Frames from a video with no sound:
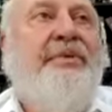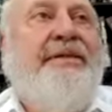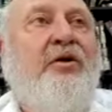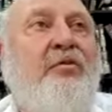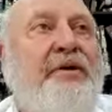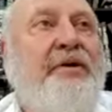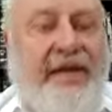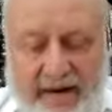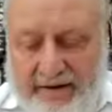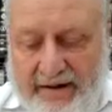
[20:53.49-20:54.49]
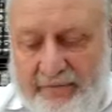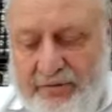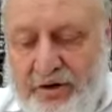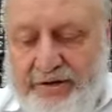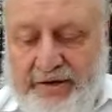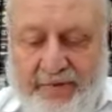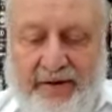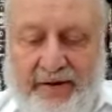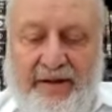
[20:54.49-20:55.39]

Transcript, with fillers: but they don't bring here. I'm going to show you something.